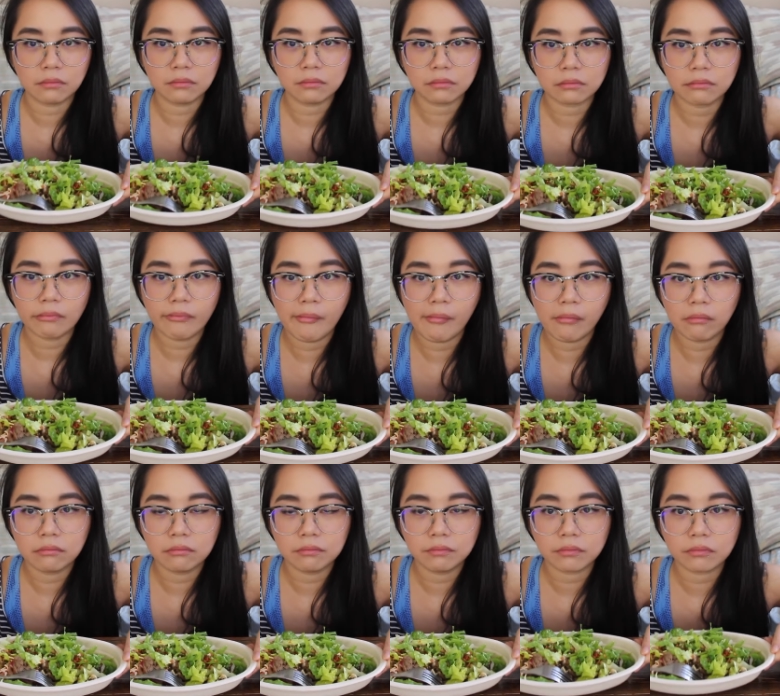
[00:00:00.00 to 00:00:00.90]

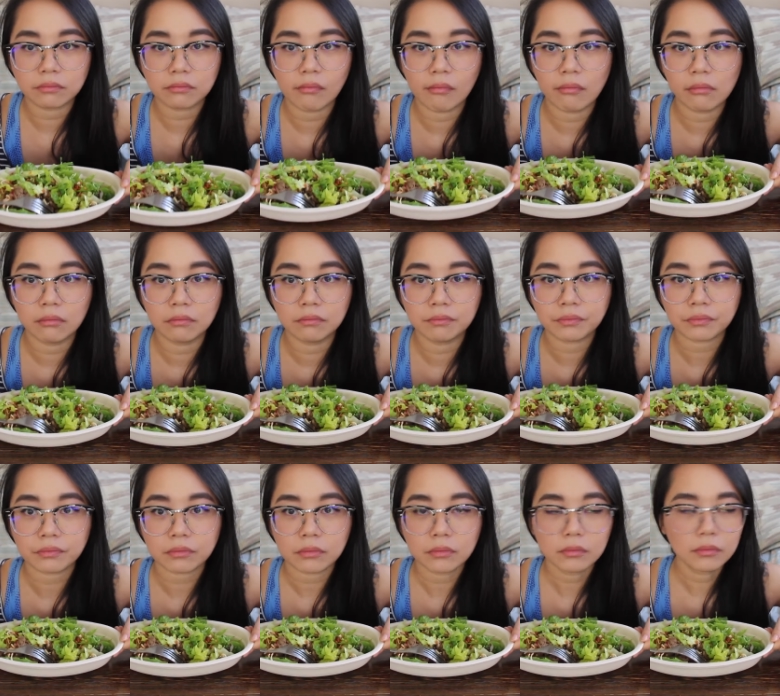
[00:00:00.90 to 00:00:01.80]
mm
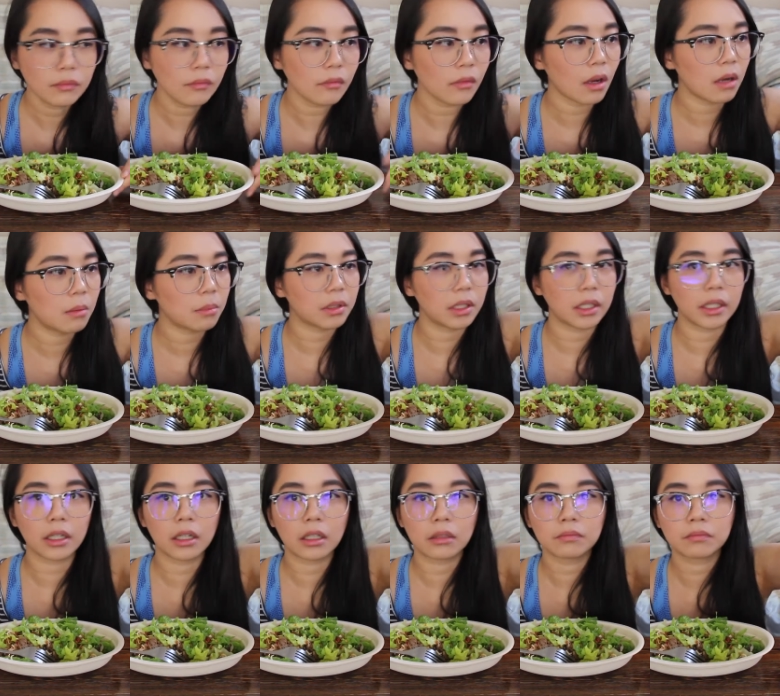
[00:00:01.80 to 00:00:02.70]
put it
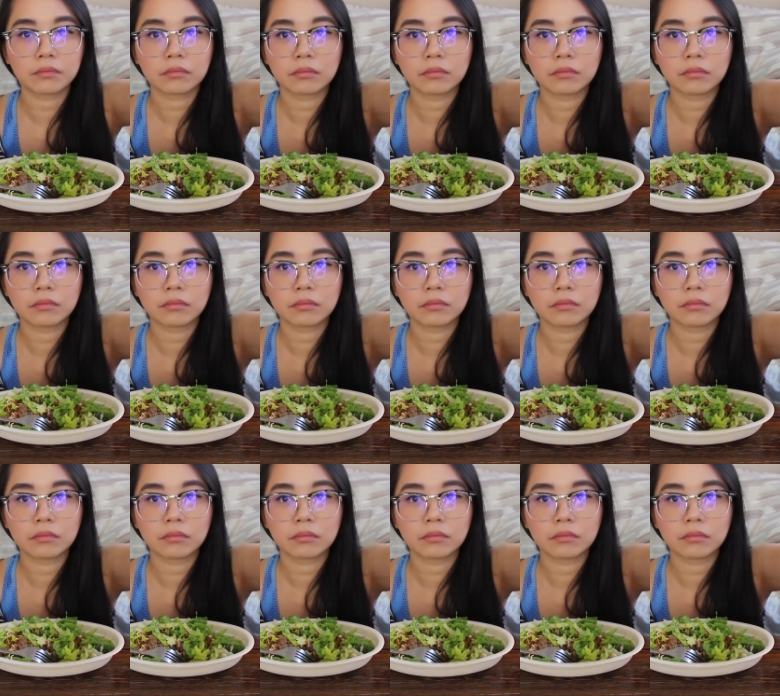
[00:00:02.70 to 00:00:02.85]
here.